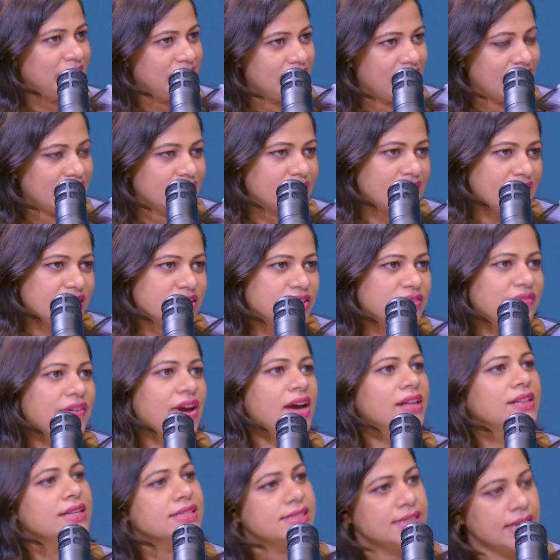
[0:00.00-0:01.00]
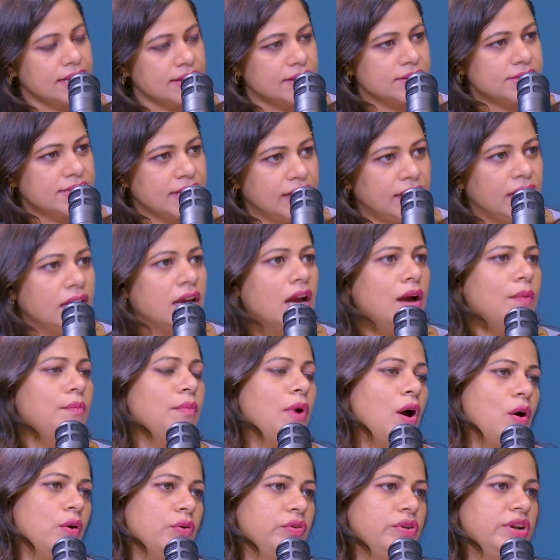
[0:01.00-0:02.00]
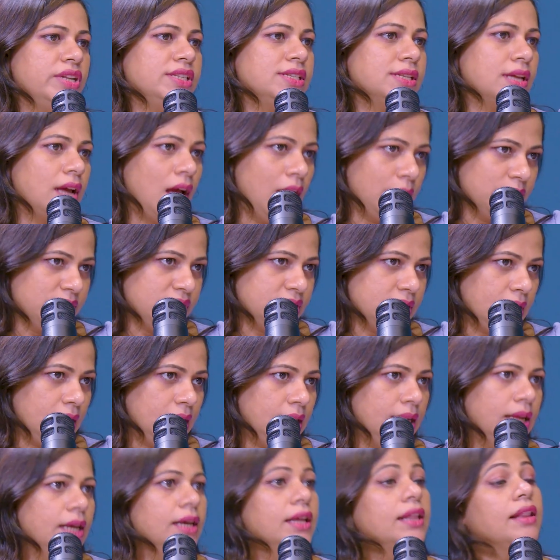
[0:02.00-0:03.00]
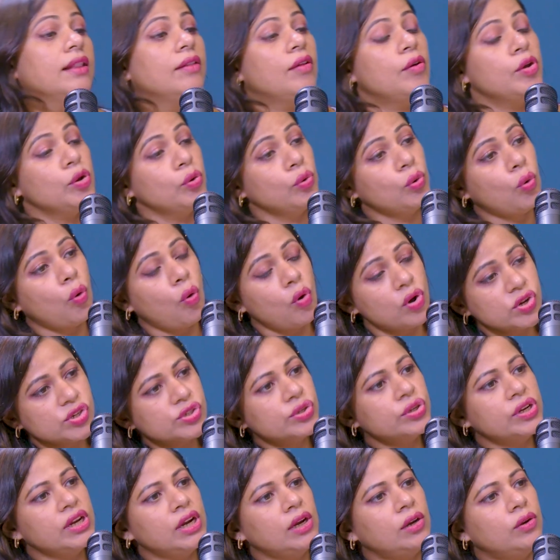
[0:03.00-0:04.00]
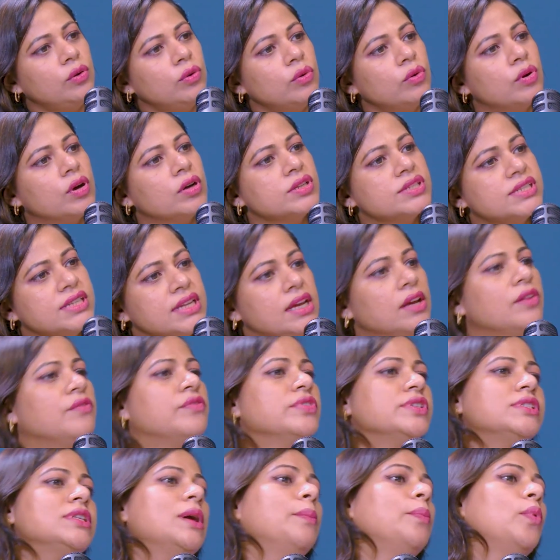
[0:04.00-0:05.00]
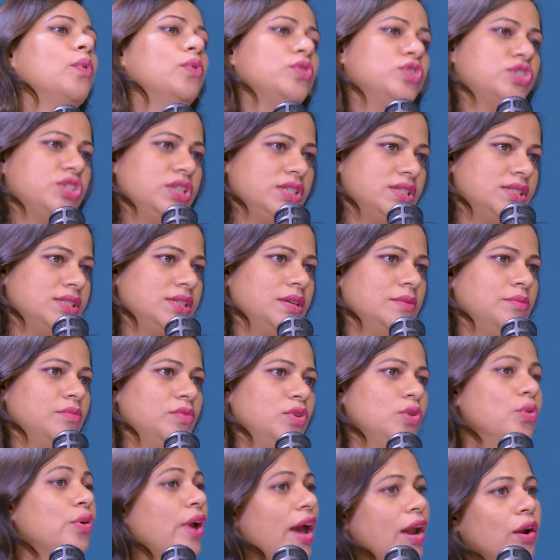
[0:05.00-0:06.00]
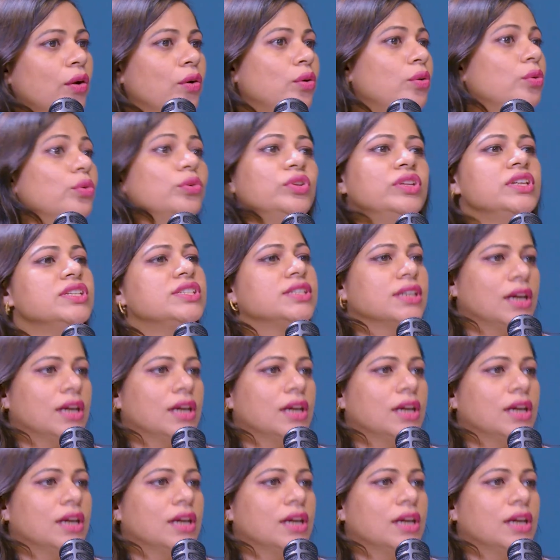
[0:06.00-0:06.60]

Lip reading: that's where the setting up boundaries comes in. You also need to seek for support system. You cannot do this